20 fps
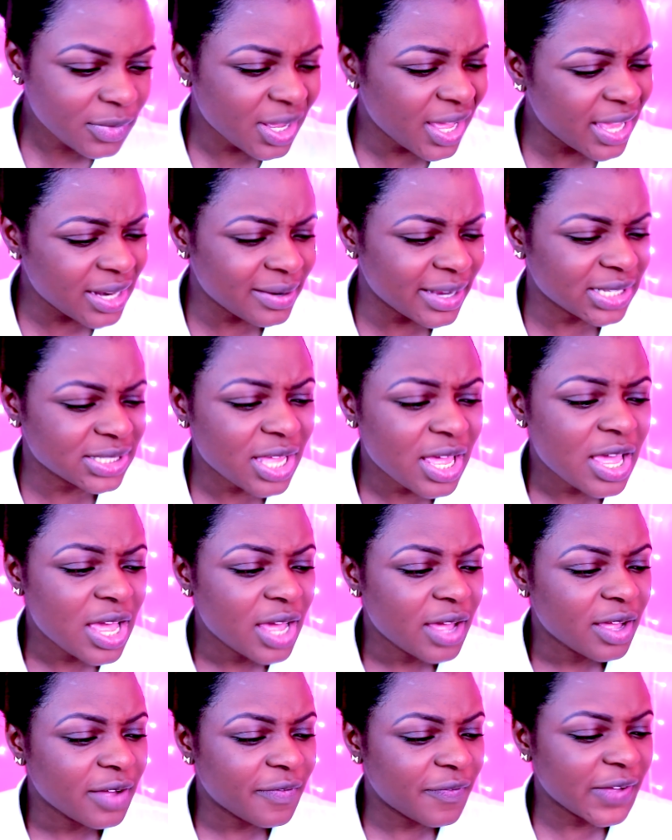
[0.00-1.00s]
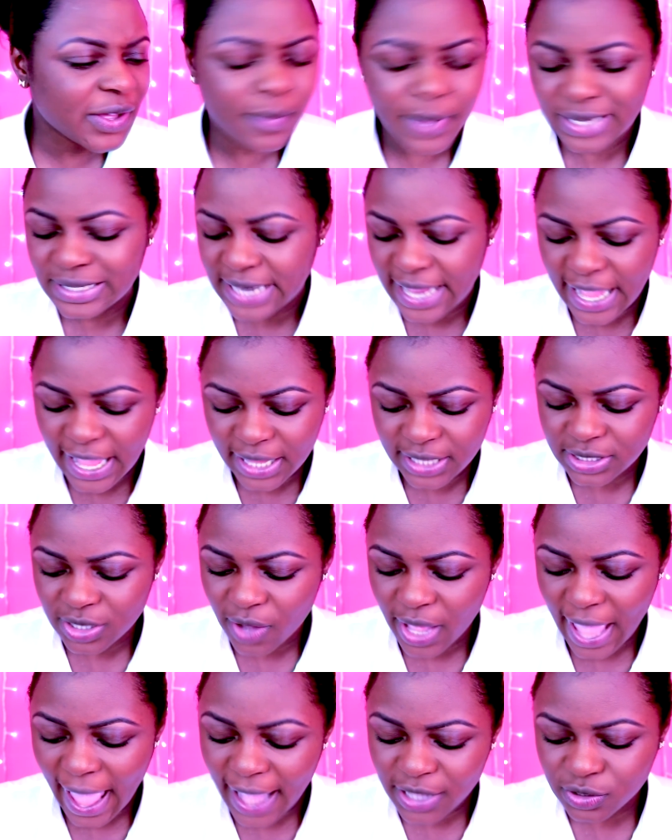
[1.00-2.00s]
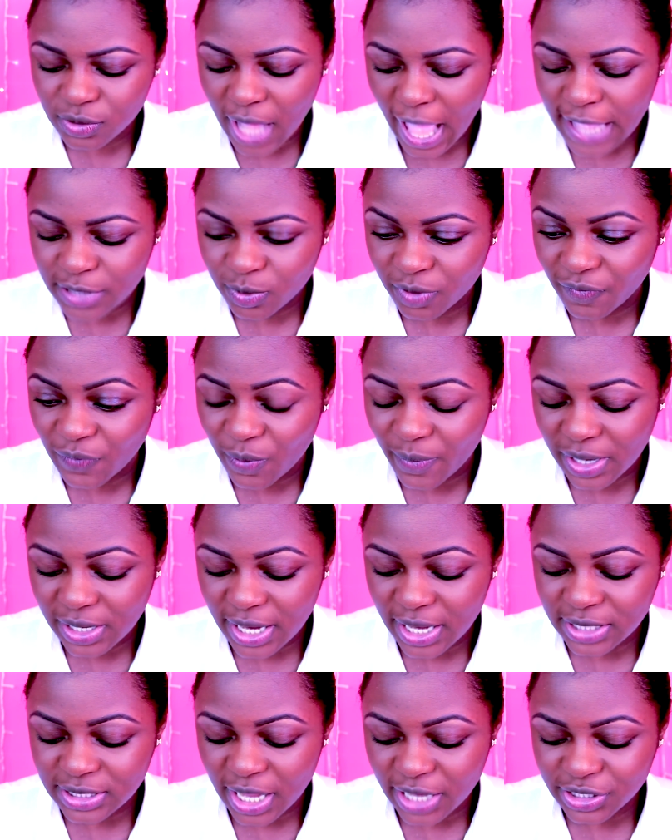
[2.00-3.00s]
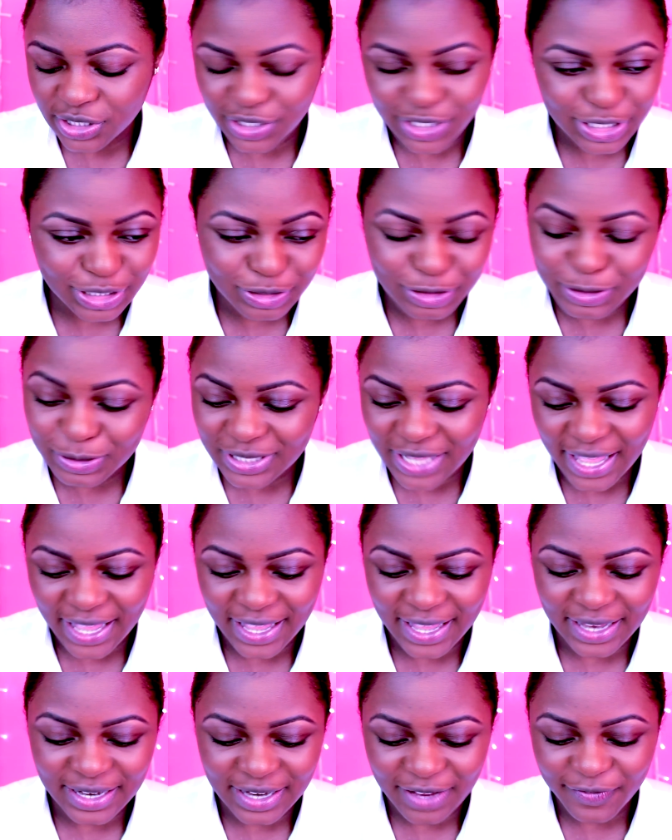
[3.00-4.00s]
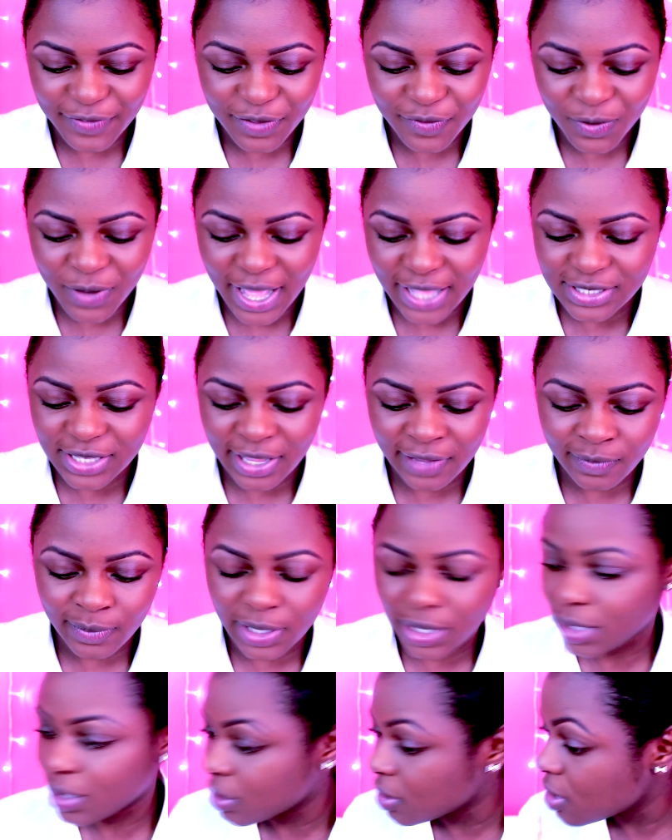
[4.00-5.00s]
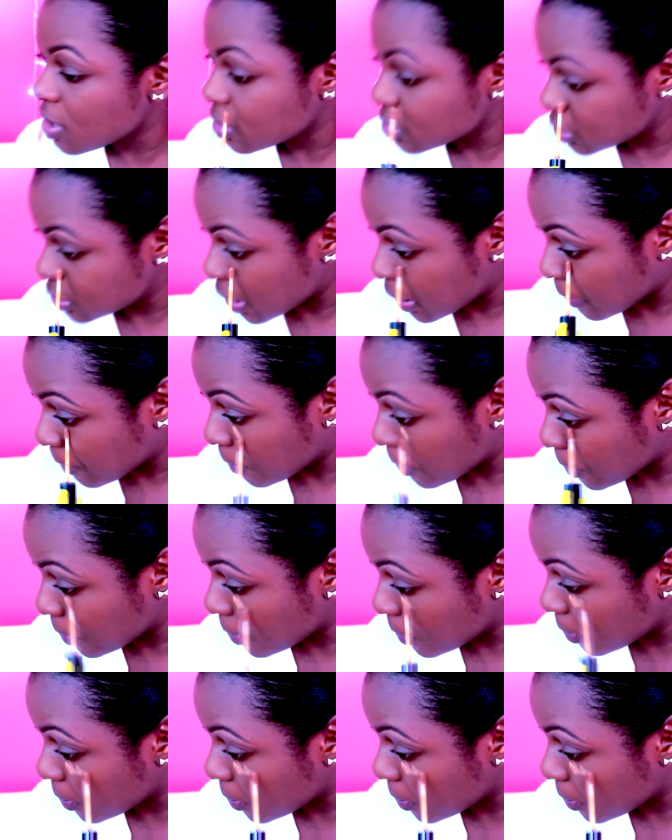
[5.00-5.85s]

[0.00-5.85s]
Anyways, filming days. Okay, I asked you guys what filming days I should choose, and a few of you guys gave me some,